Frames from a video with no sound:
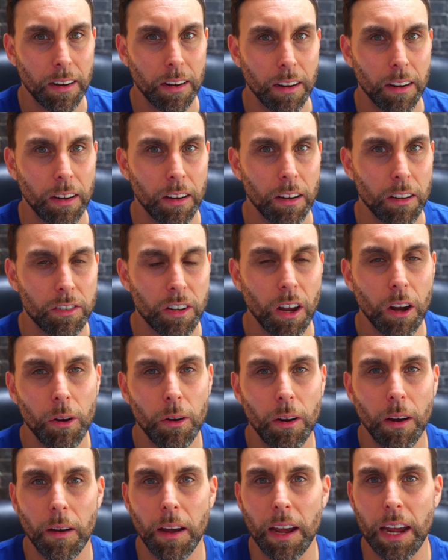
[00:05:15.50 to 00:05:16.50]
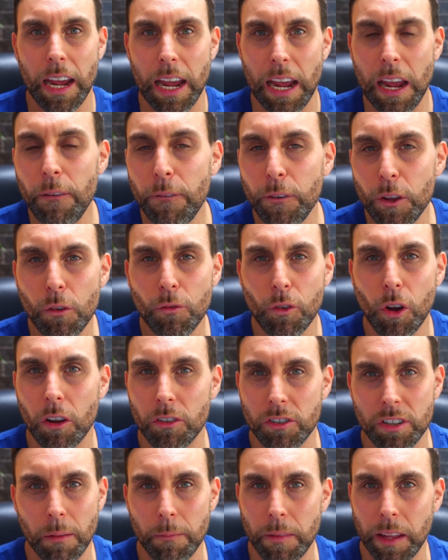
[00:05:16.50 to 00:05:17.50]
So if you've got
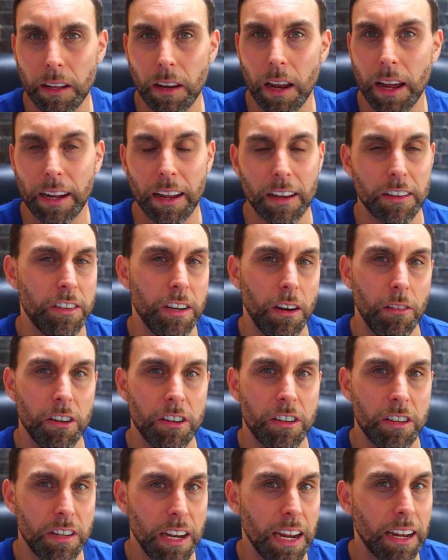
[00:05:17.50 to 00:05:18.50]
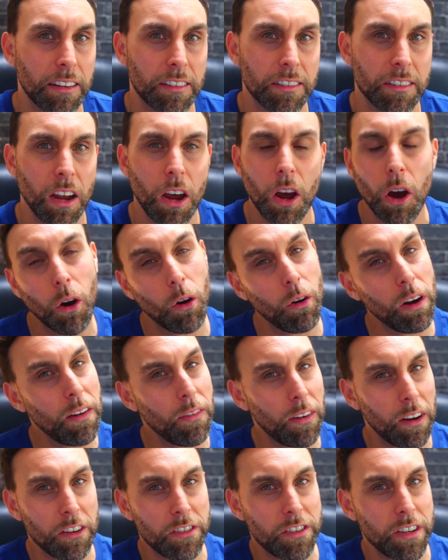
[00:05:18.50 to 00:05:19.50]
something like a Series 6 or
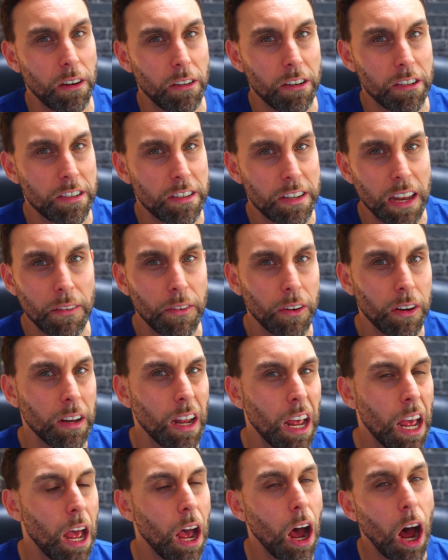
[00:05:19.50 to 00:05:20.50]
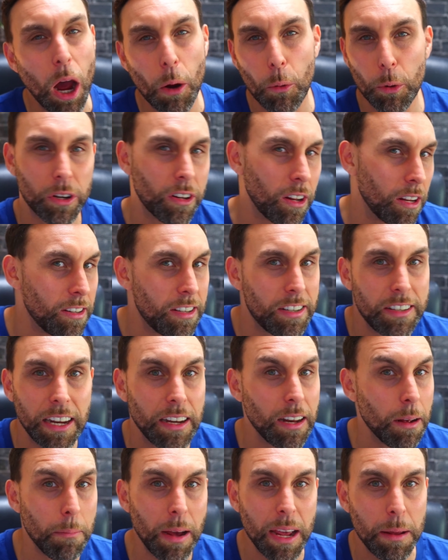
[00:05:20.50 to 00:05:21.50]
even a Series 7, I would
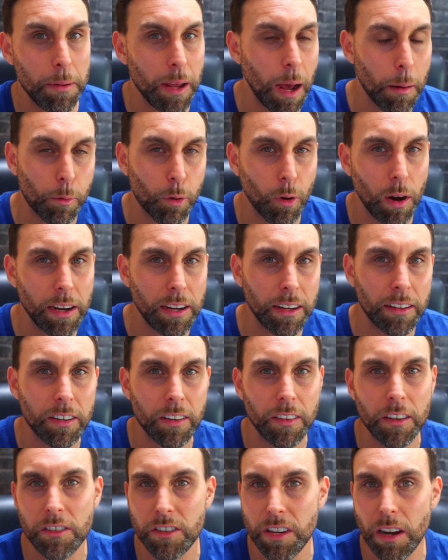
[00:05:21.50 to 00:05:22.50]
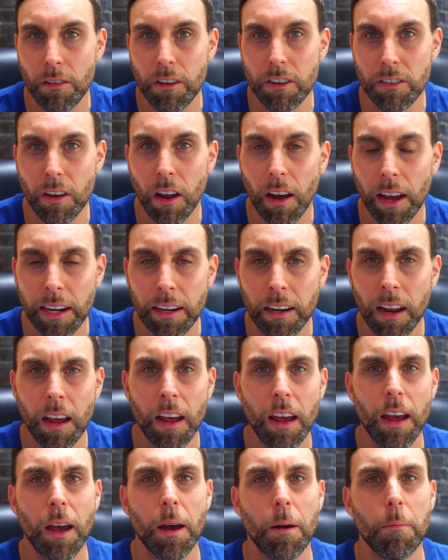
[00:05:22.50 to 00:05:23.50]
consider maybe upgrading to the Series 9.
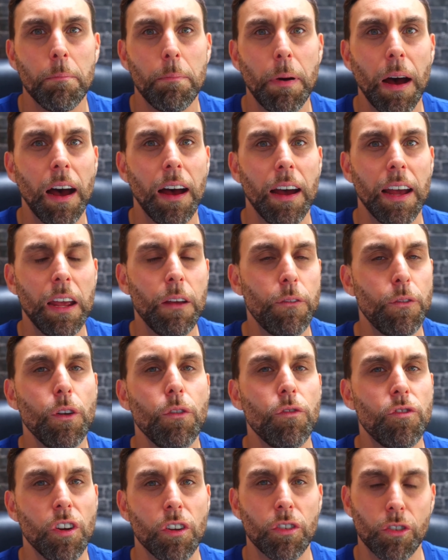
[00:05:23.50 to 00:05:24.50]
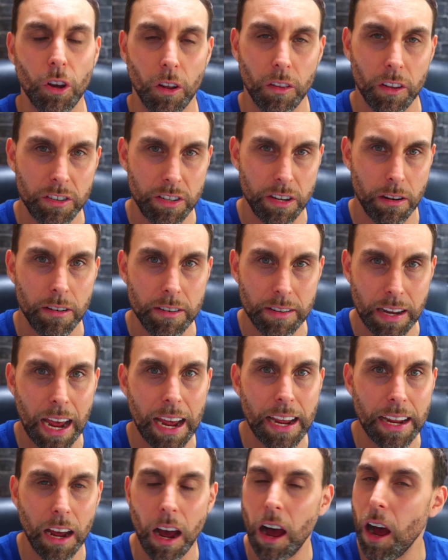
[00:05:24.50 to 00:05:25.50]
But if you've just got the Series
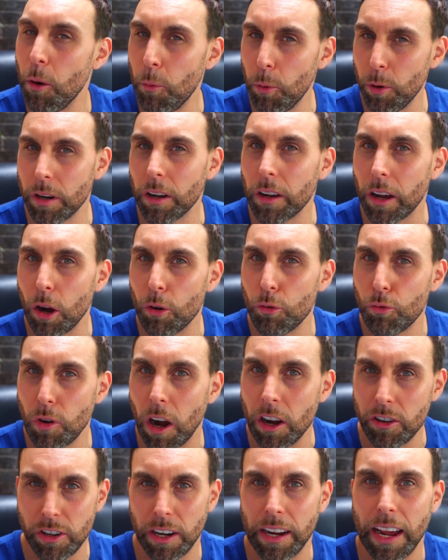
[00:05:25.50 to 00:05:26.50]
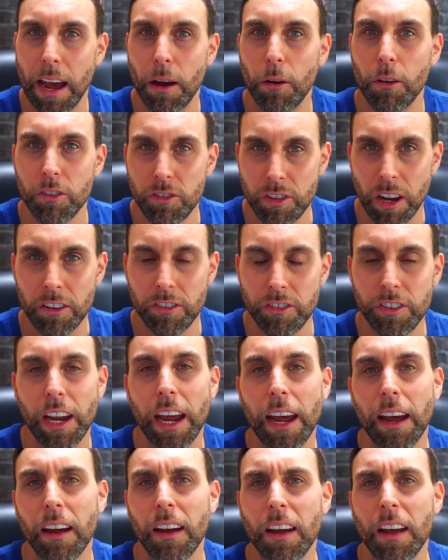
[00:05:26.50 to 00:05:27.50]
8, I wouldn't go rushing out just
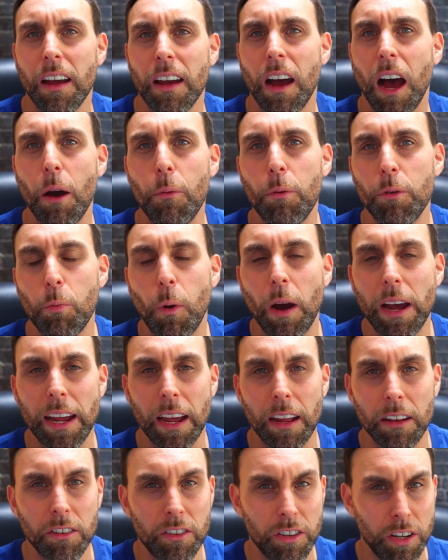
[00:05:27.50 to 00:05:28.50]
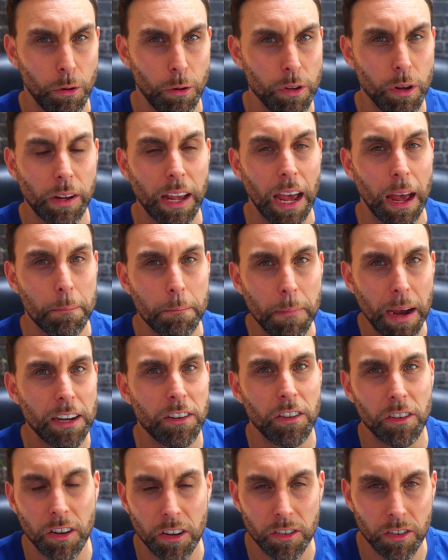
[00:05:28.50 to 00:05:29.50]
yet. I would wait until you get a
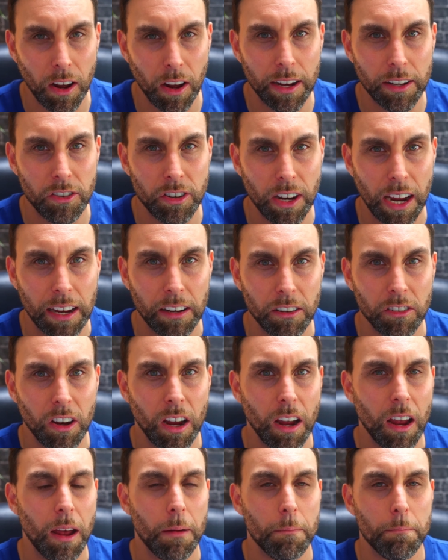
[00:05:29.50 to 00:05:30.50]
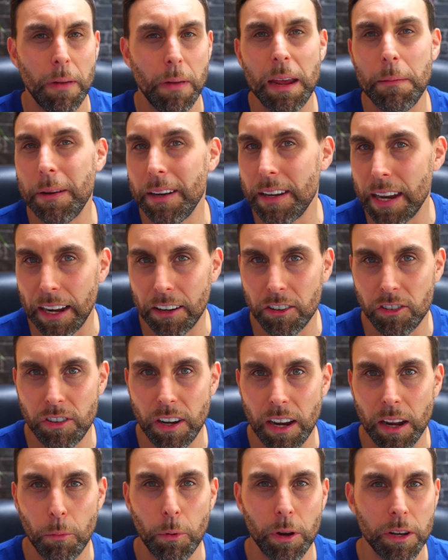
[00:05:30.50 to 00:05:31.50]
major design change. Maybe next
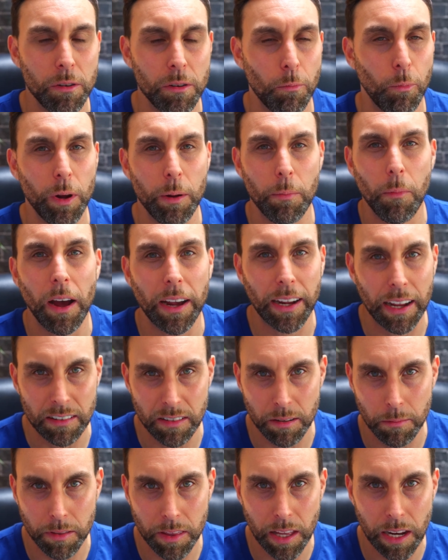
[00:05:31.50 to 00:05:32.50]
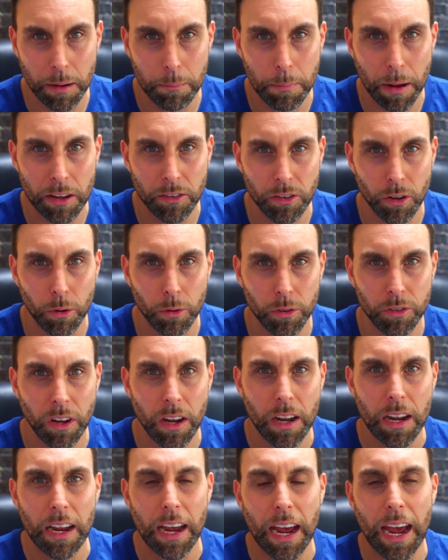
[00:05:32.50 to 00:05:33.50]
year when we might get some thinner bezels
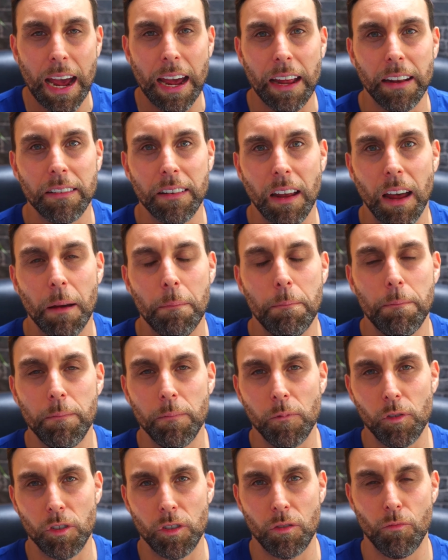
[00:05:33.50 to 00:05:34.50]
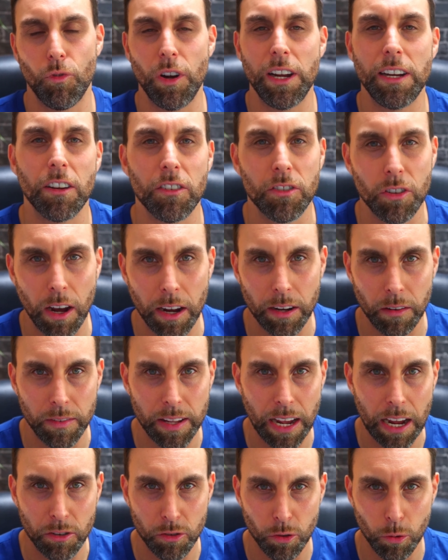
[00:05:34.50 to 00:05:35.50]
and a redesign of the
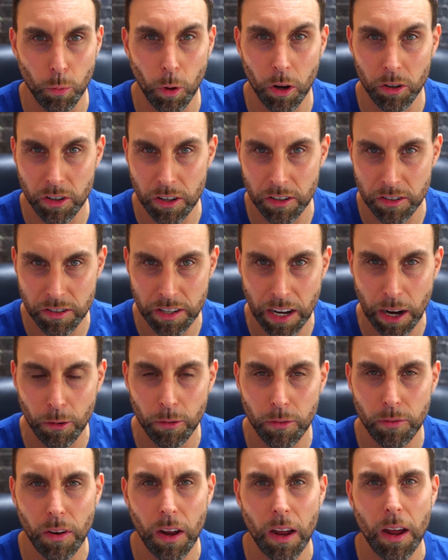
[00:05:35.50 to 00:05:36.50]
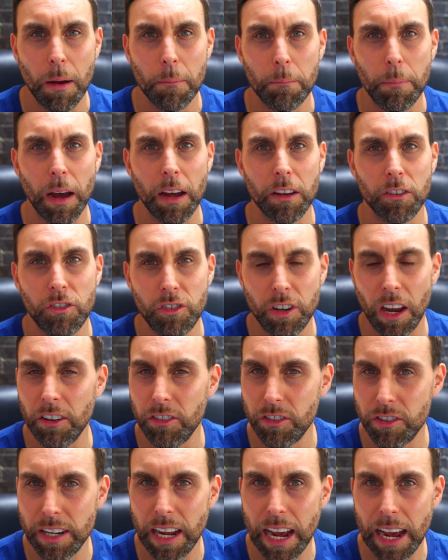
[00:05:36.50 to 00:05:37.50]
actual watch itself. But
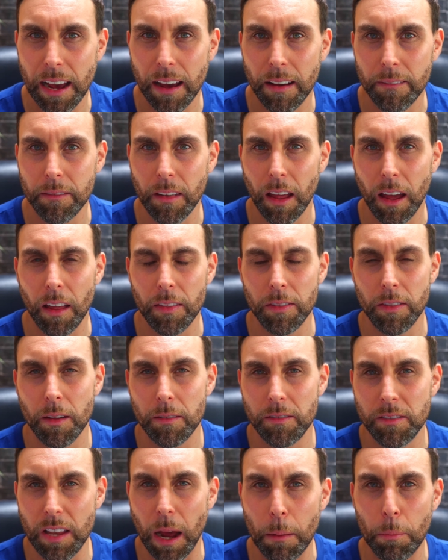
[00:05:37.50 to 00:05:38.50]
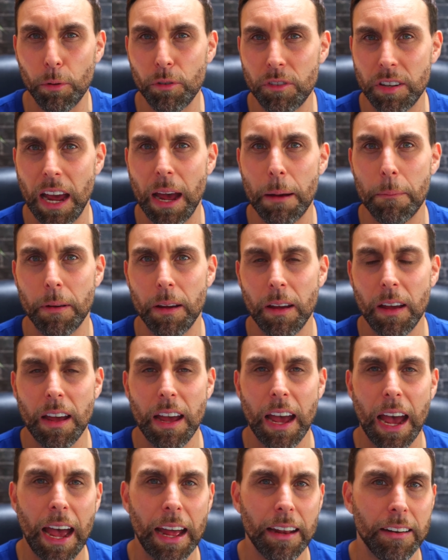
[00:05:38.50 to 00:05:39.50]
just yet, the double tap
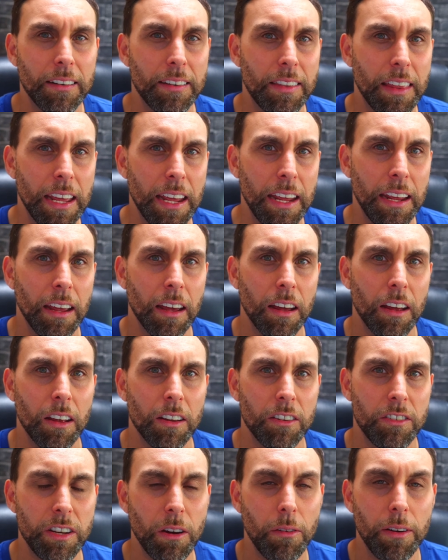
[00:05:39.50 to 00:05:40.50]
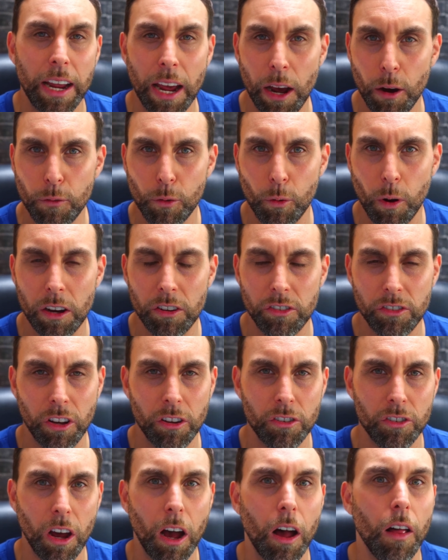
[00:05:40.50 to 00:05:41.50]
and the Siri health
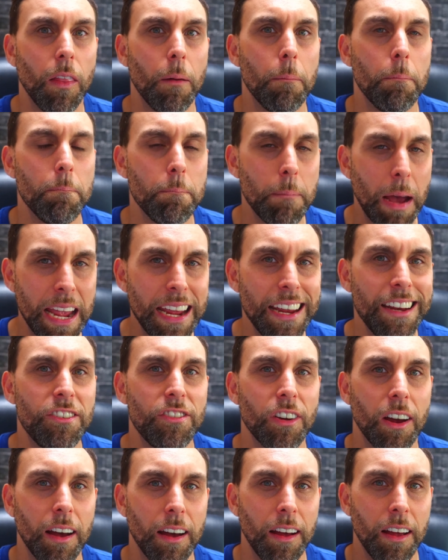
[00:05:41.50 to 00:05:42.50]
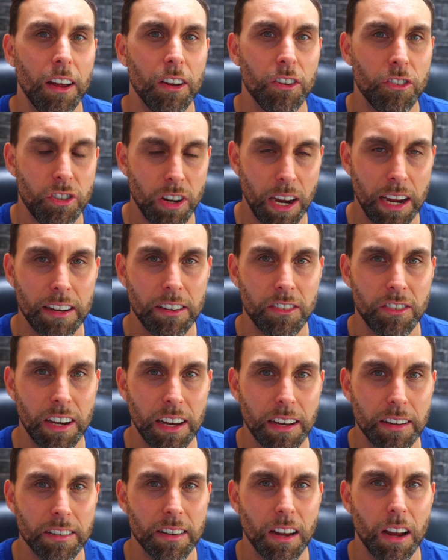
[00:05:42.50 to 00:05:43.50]
questions are the major
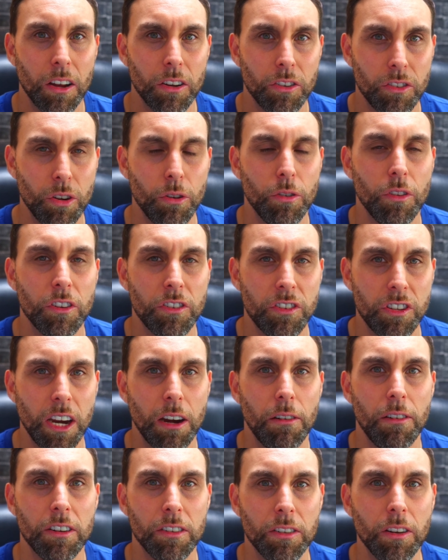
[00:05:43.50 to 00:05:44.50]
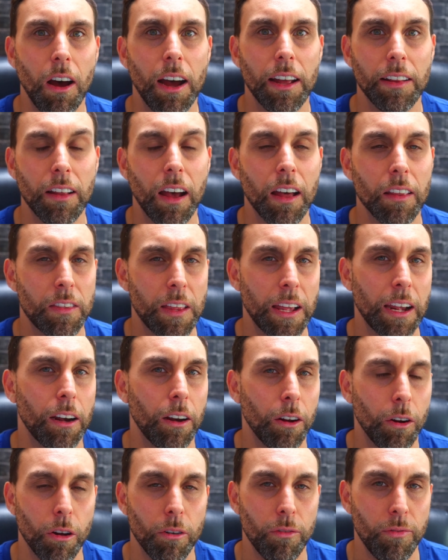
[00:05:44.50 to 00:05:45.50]
changes to the Series 9 that I think are
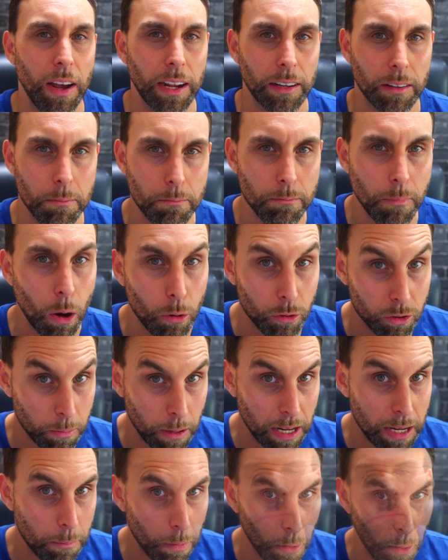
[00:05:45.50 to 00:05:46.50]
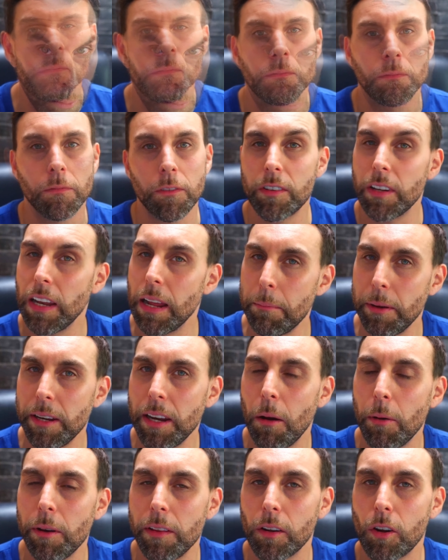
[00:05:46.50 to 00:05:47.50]
going to affect most people. So let me
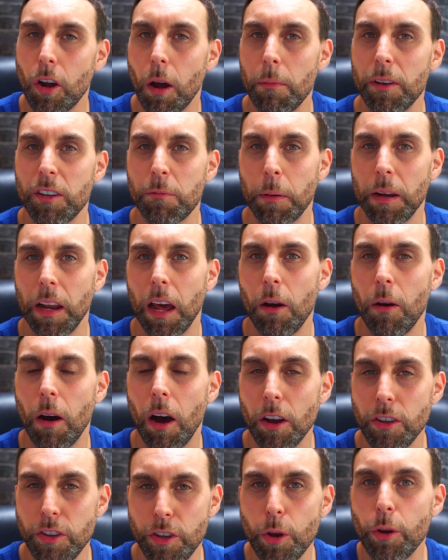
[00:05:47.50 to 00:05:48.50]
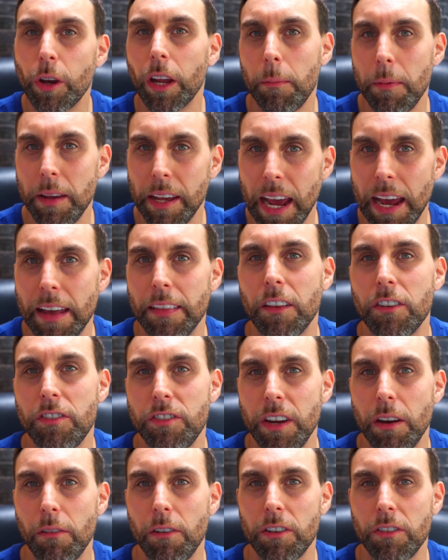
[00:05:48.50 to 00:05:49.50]
know in the comments below, are you going to be getting the
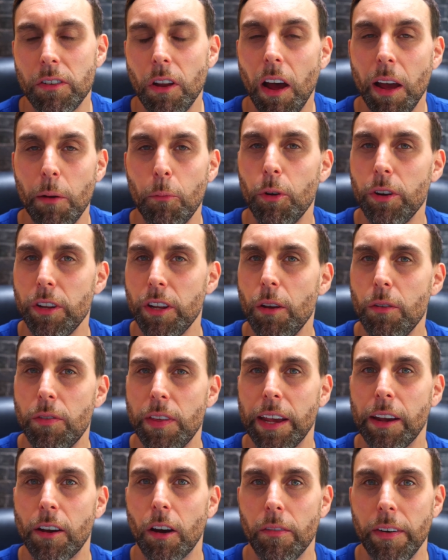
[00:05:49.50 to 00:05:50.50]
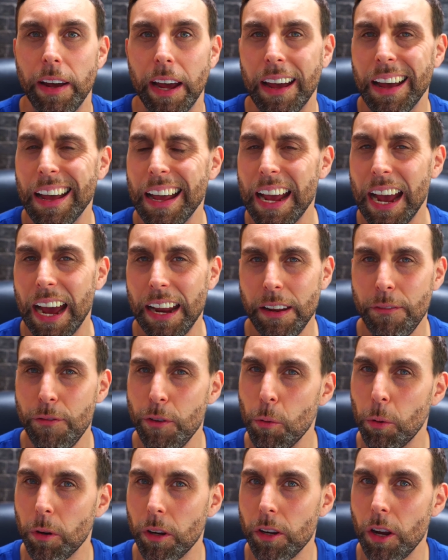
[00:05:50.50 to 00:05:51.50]
Series 9? What do you think of it? And if you
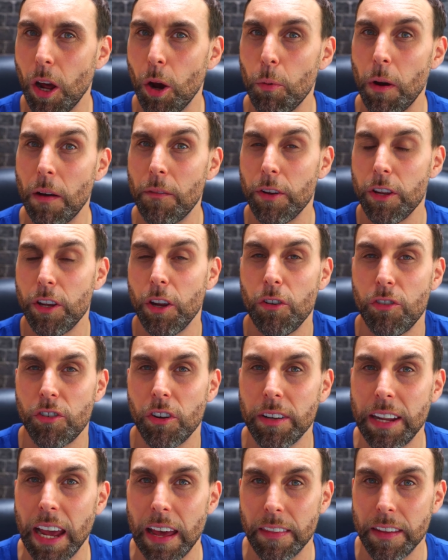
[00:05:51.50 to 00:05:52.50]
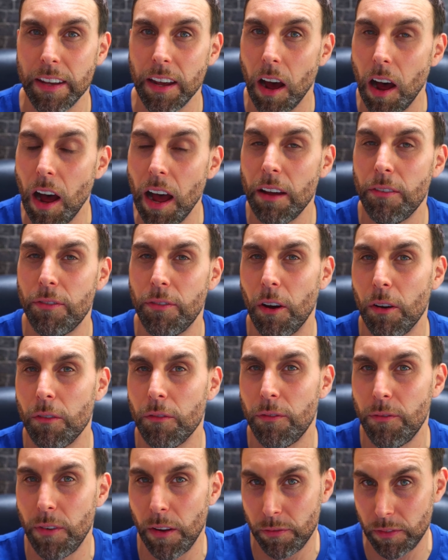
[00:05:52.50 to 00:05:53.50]
want to know whether you should get the iPhone
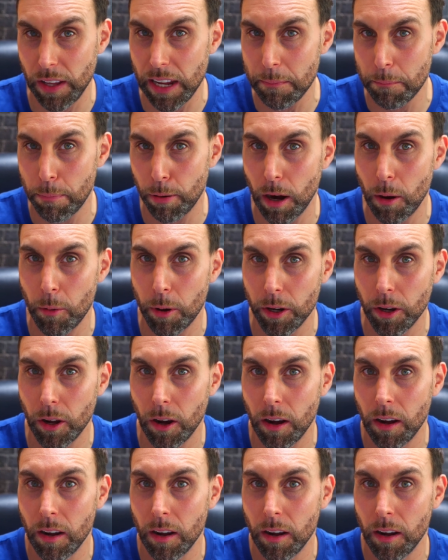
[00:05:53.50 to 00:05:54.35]
15 Pro or not,